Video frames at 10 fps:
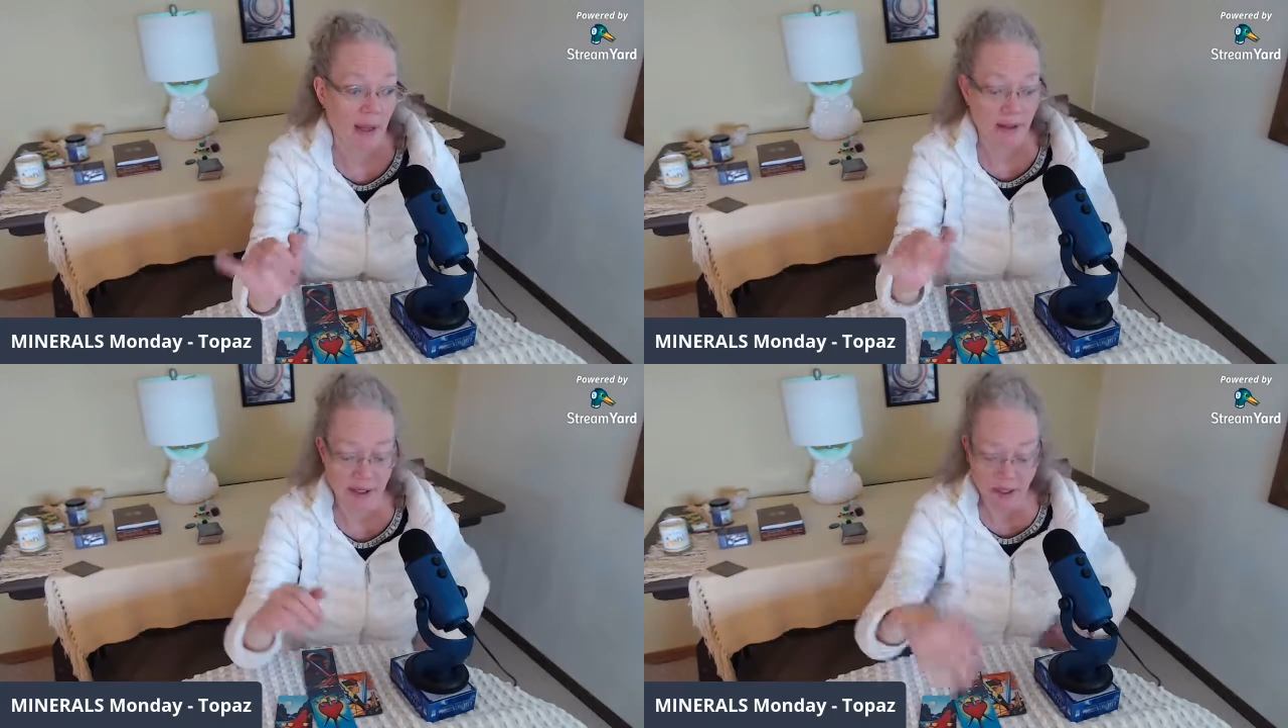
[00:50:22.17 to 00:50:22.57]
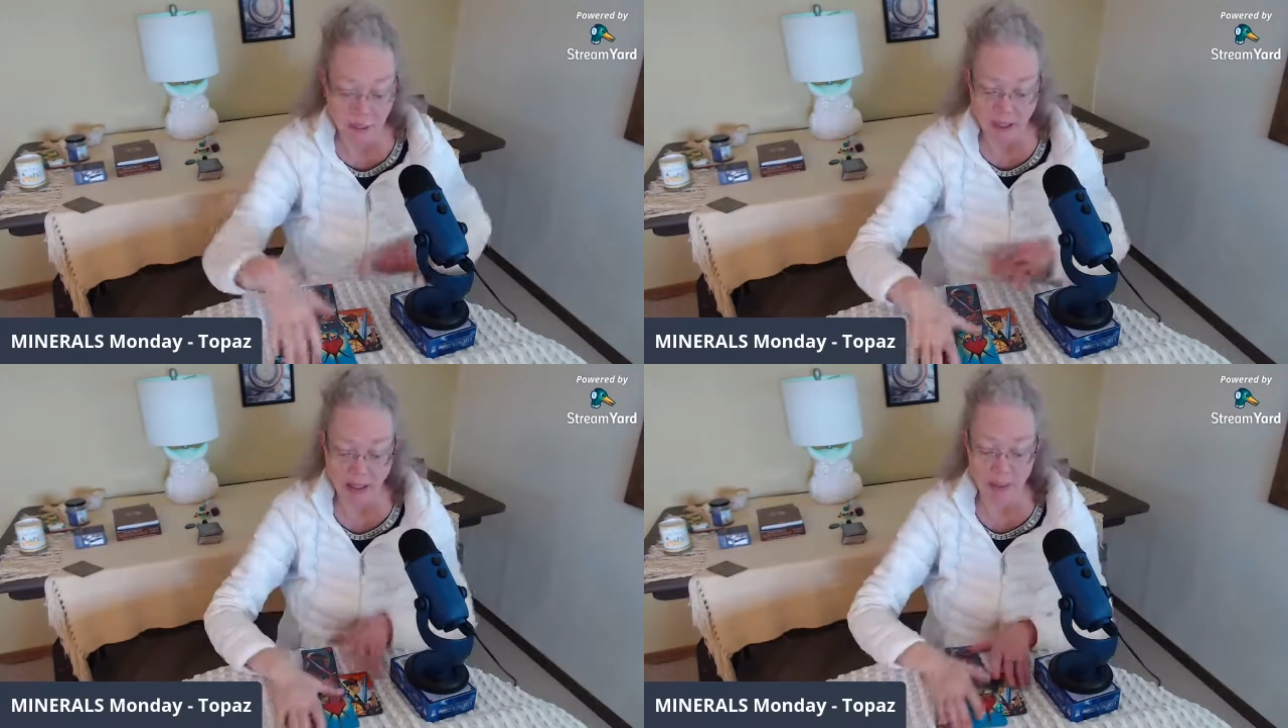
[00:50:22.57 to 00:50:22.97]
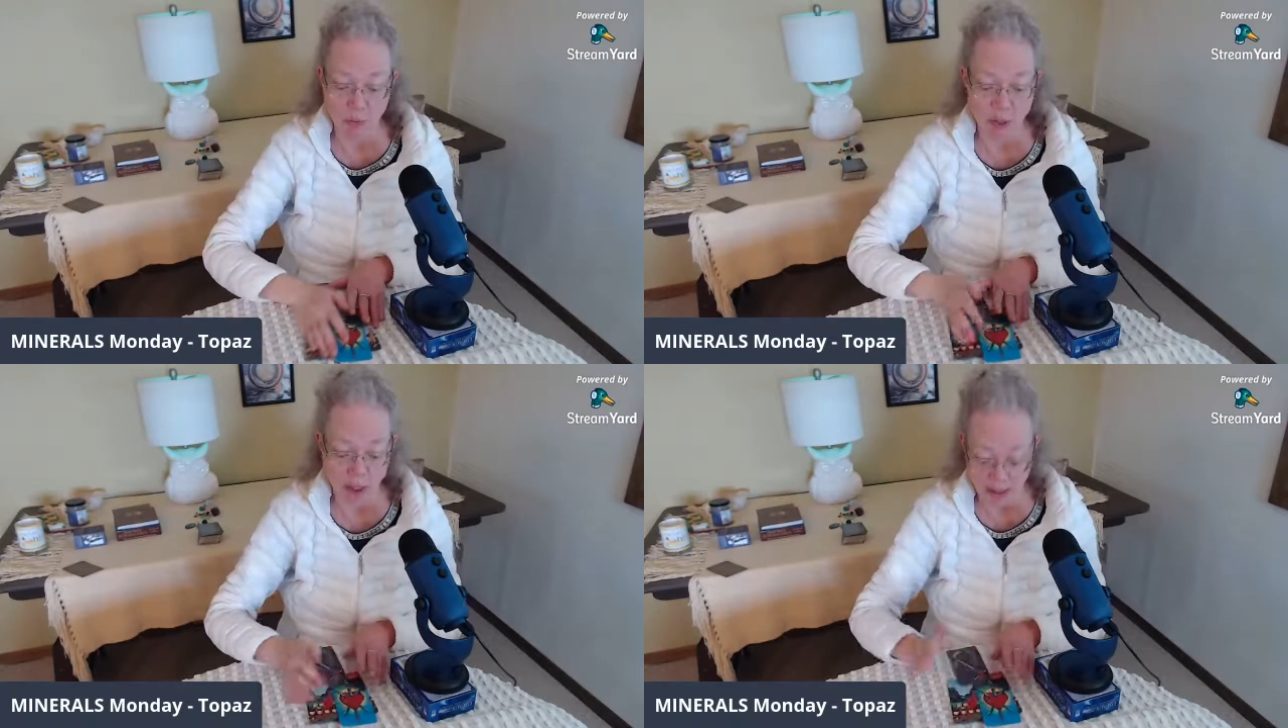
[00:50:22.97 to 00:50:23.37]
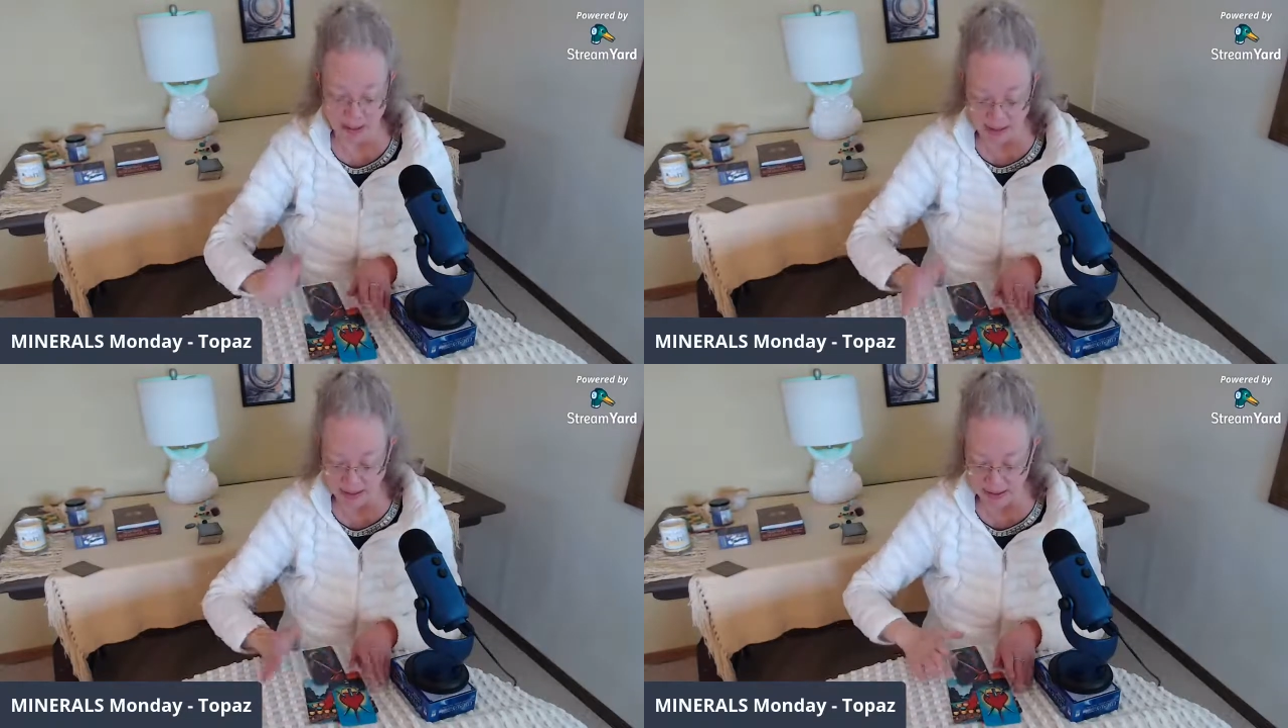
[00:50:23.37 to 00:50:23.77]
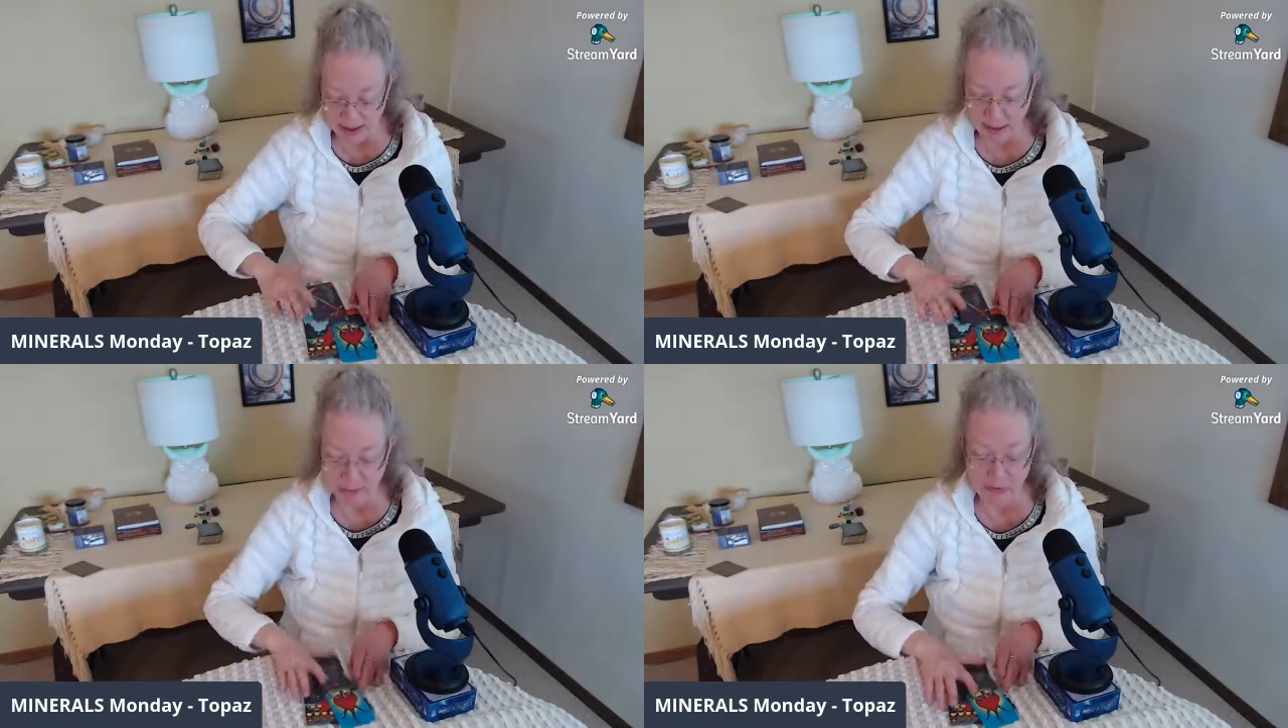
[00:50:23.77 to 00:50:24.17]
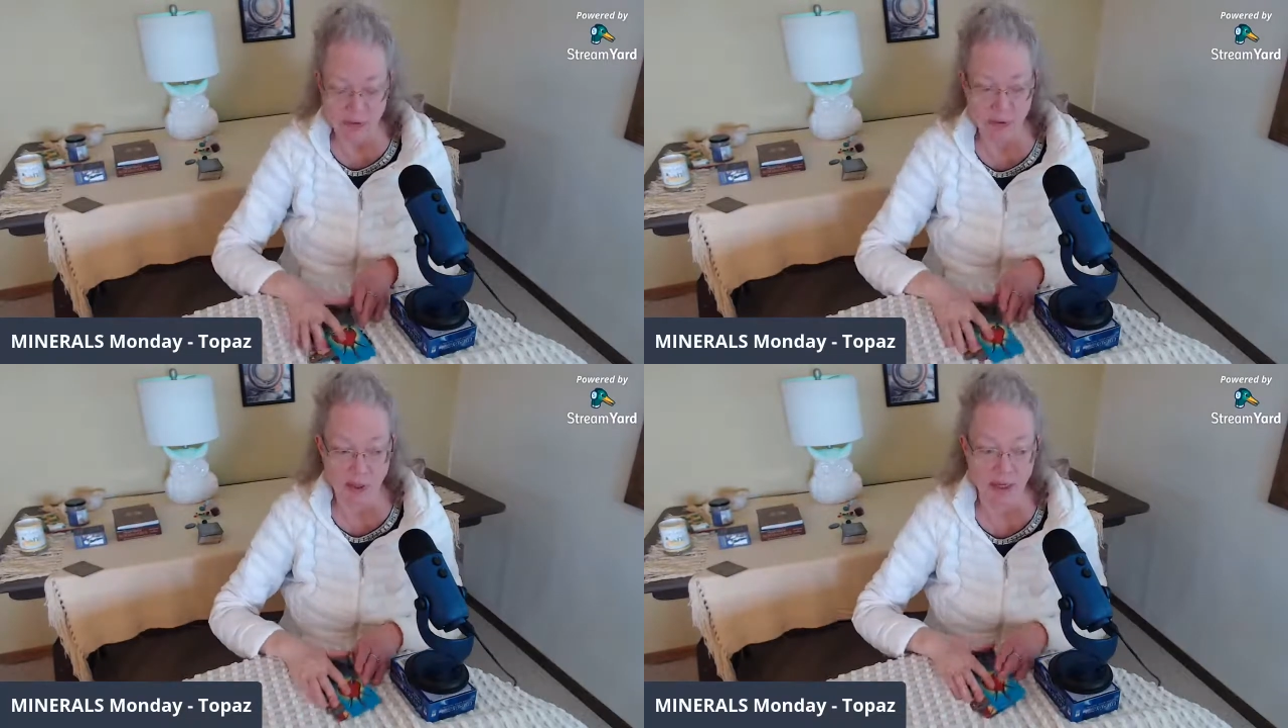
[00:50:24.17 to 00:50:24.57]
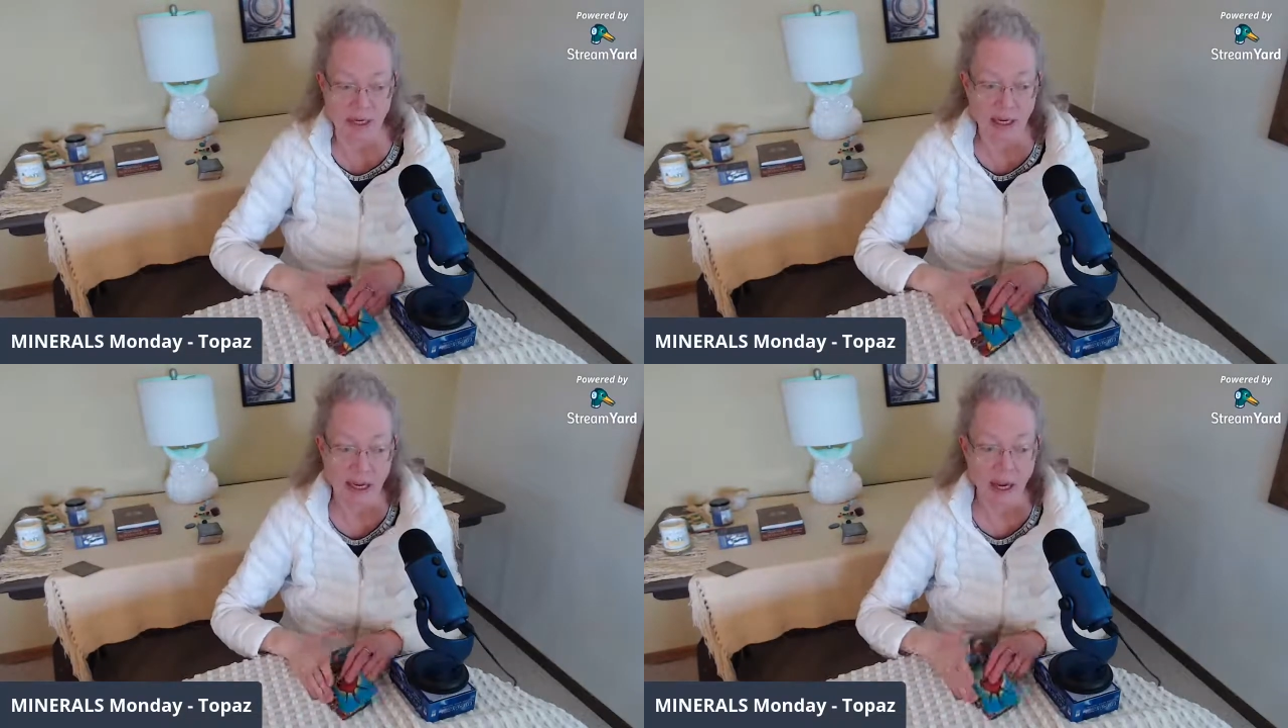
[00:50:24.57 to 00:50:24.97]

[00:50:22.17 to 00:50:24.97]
this week, is we're going to see something,